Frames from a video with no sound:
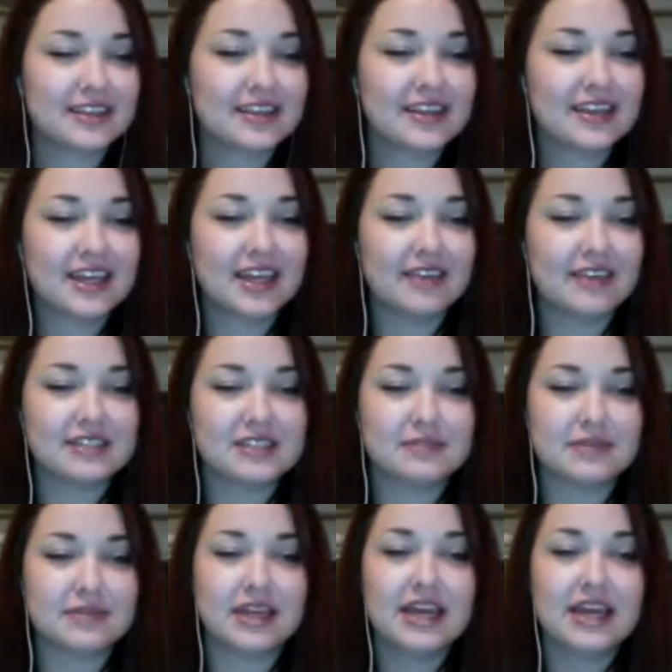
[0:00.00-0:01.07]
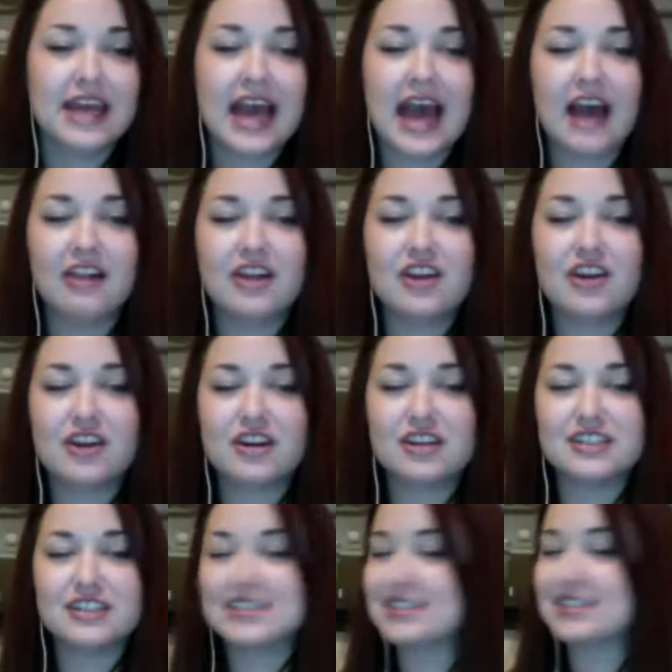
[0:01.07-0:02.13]
Give it to me. Alan
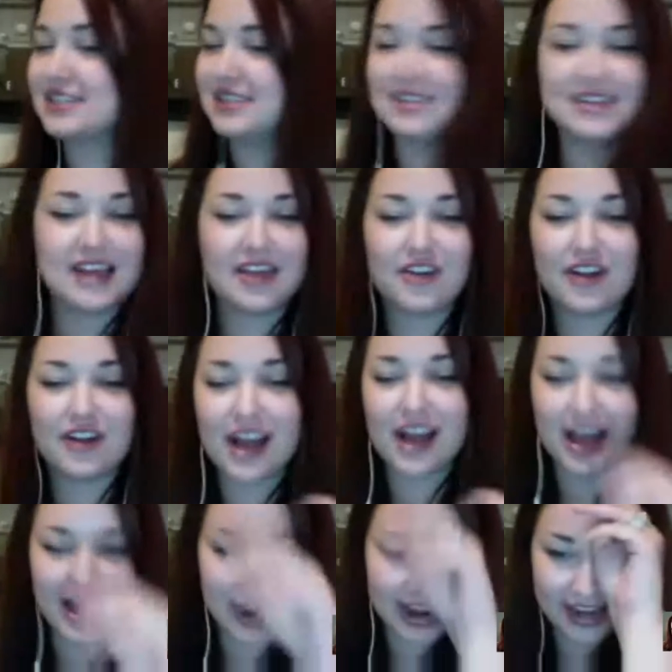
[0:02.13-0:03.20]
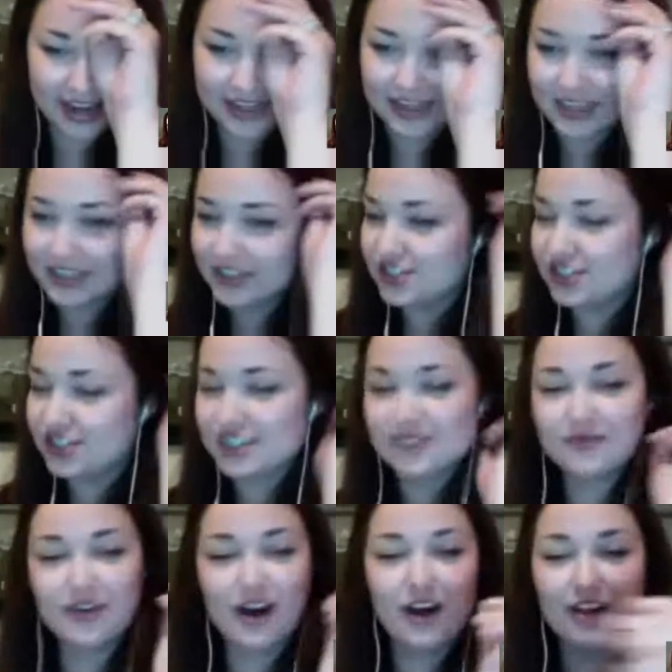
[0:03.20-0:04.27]
Hearns, another guy, just
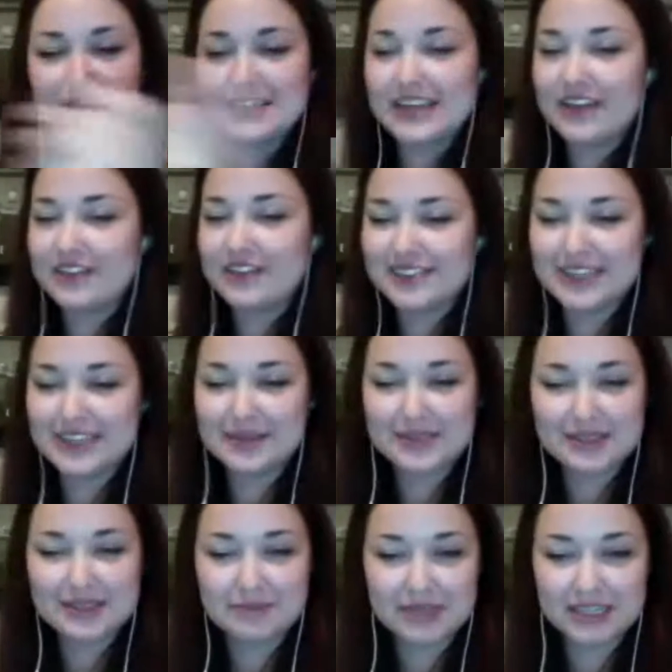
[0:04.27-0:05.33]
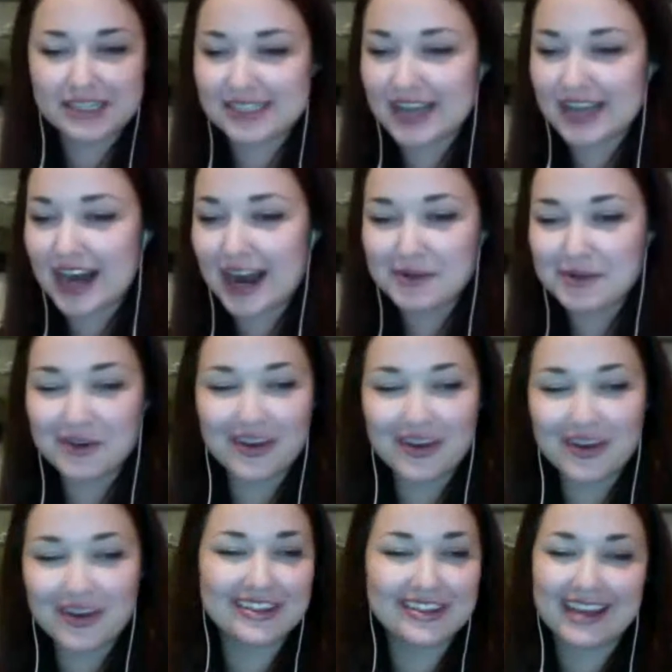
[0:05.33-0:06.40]
falling down those ADPs. I'm okay
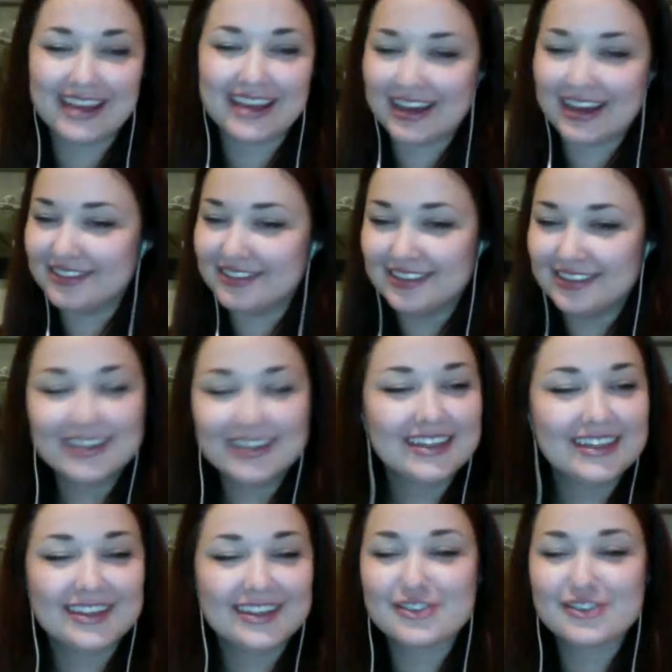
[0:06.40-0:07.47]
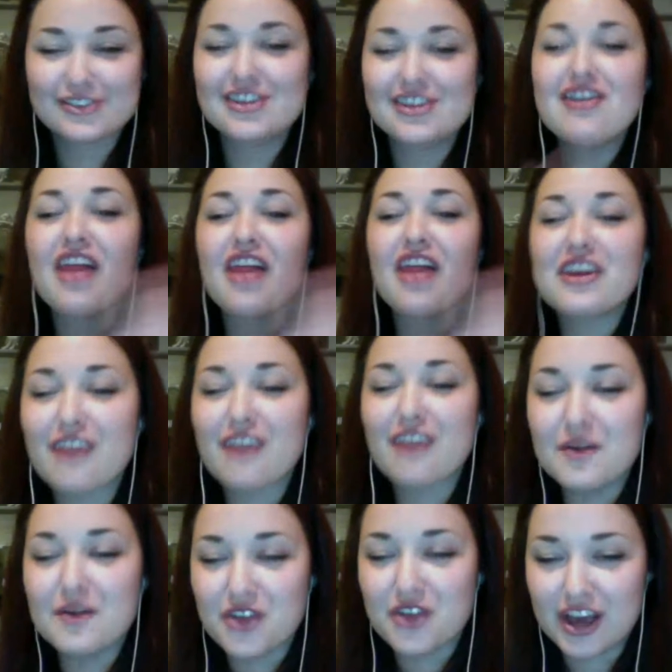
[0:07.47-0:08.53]
with that. There's nothing wrong with
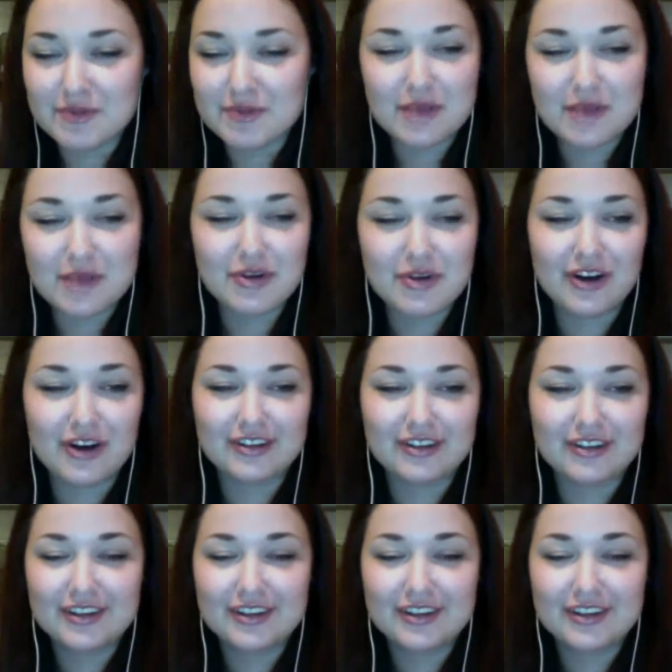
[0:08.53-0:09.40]
him, people.